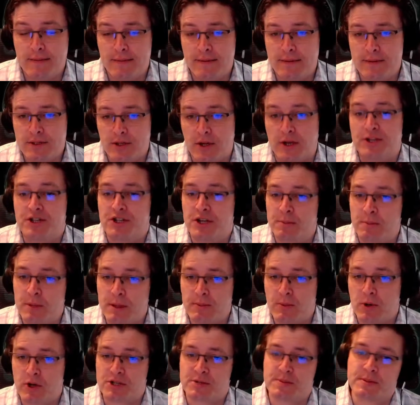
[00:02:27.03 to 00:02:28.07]
So I should be
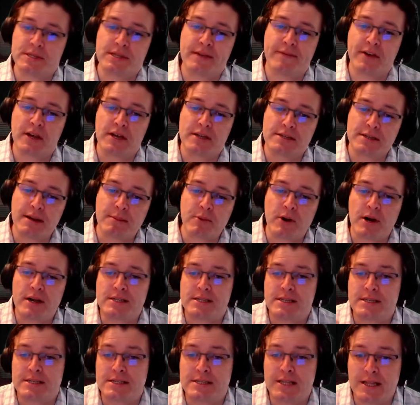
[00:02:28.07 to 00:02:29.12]
more specific. It
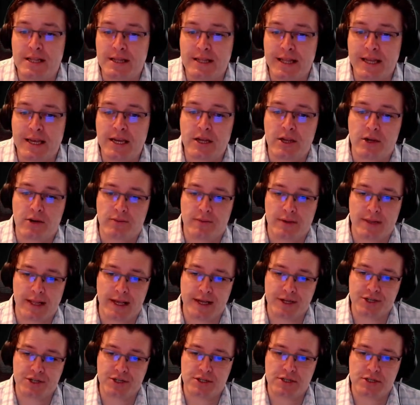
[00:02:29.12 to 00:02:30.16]
summarizes the linear
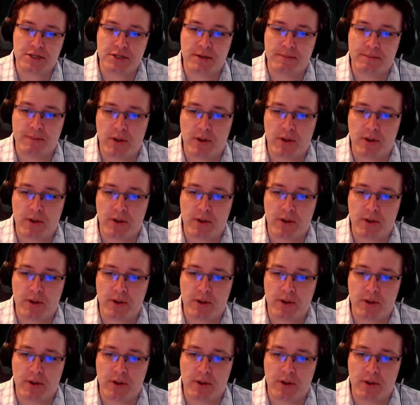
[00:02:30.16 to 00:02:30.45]
relationship.